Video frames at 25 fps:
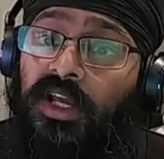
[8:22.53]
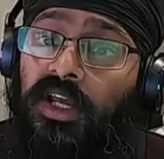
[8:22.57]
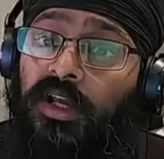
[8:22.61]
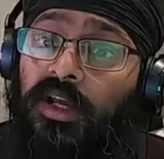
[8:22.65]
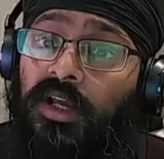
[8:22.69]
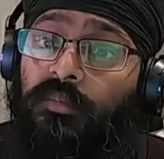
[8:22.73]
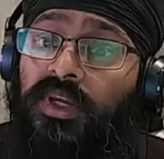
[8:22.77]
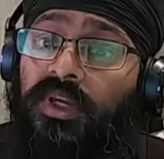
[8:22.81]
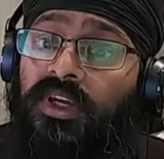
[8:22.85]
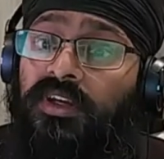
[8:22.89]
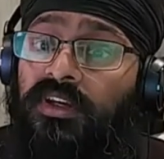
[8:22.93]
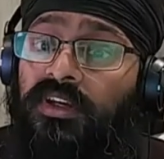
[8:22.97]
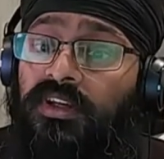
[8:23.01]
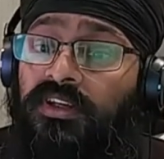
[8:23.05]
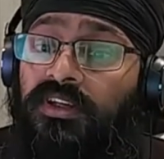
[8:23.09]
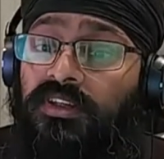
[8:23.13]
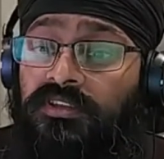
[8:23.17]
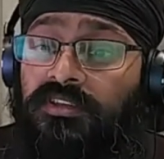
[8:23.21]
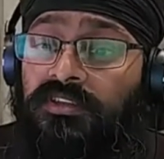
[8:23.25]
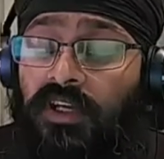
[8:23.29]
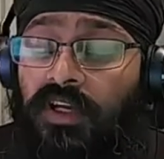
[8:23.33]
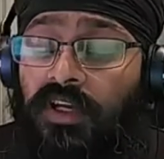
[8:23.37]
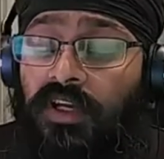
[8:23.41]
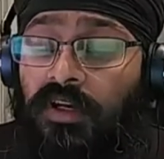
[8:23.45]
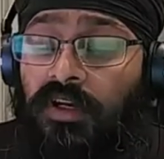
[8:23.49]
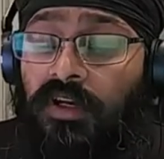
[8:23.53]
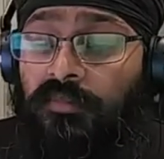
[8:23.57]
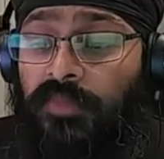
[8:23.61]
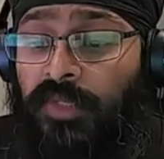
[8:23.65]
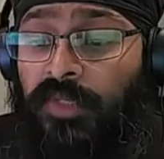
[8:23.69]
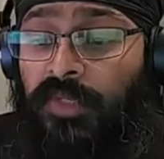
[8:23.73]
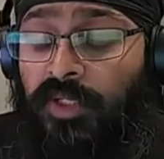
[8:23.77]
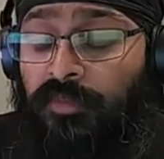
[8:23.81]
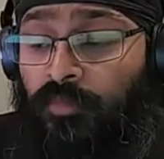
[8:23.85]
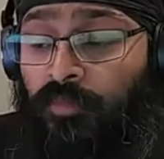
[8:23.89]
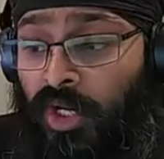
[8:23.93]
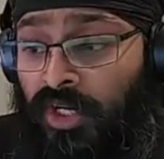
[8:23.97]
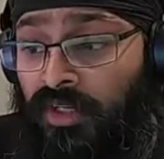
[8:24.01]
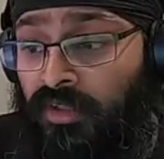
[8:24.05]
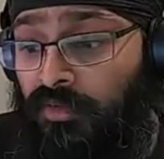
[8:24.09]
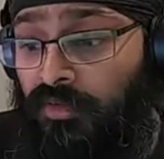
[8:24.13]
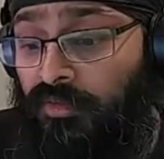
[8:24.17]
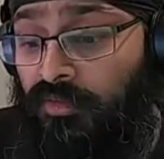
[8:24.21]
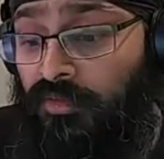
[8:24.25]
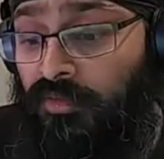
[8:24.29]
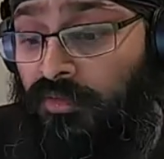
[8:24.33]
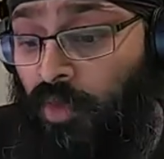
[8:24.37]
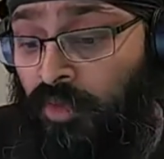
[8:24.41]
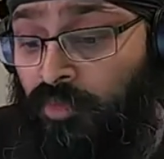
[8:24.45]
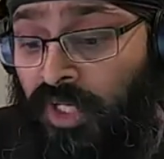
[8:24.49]
because I mean, when
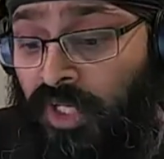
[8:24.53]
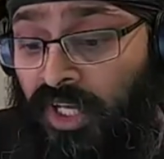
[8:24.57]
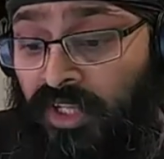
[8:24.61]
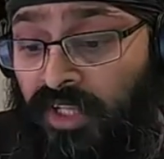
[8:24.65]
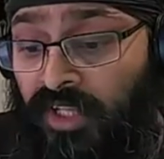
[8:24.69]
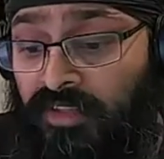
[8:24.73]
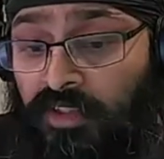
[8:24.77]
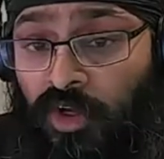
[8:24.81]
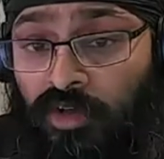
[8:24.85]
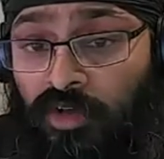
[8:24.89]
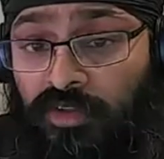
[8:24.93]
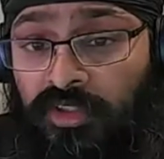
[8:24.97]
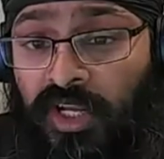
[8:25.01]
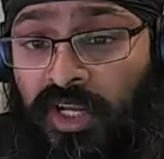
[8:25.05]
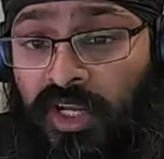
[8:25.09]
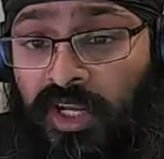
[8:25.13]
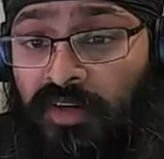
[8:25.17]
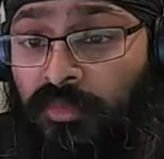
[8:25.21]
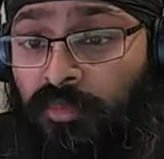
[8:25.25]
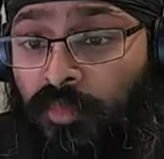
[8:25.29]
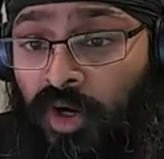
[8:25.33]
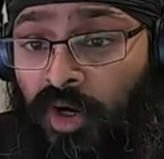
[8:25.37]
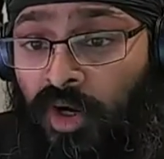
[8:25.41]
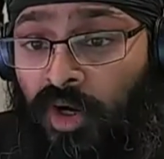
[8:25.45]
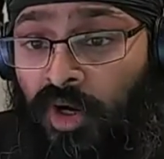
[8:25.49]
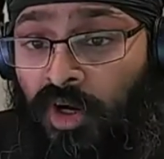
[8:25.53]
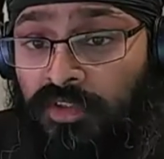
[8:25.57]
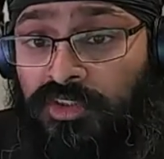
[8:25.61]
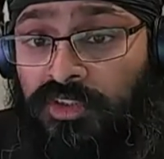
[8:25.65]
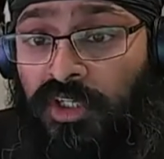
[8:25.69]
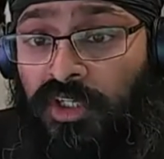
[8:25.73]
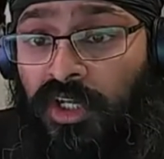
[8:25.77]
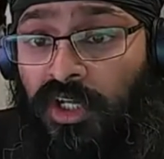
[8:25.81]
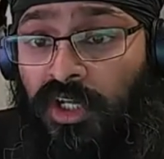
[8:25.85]
we had the lockdown in March,